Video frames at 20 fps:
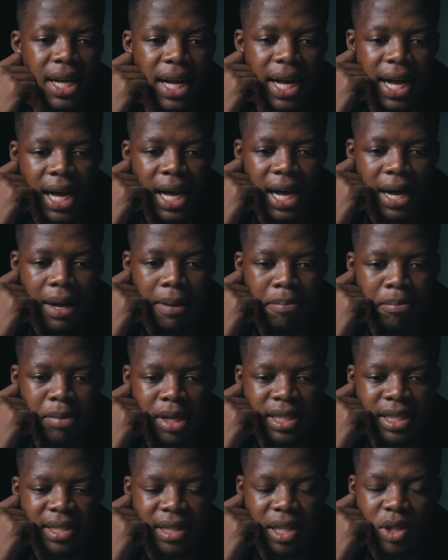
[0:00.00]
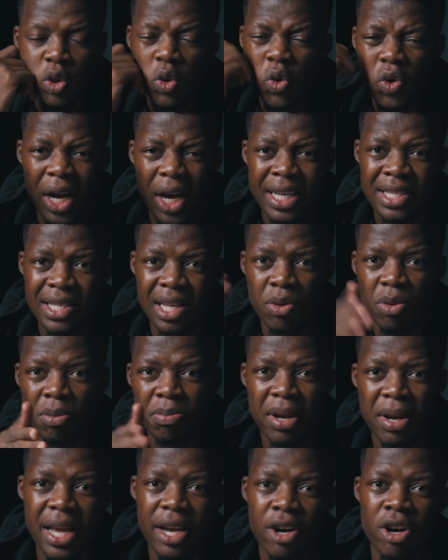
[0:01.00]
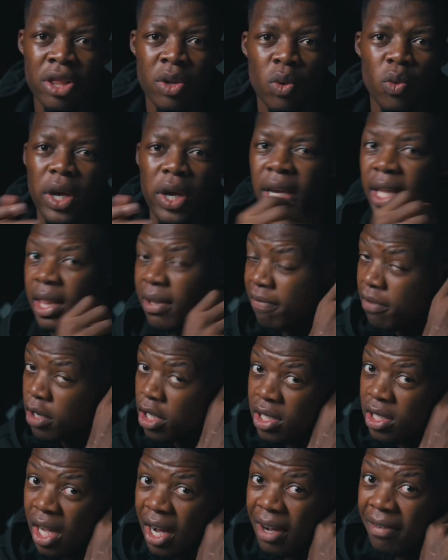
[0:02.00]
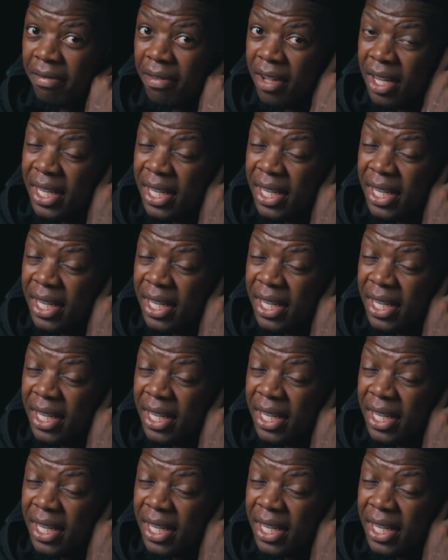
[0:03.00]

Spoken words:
But the 2 guys that were playing on the wing in the first half,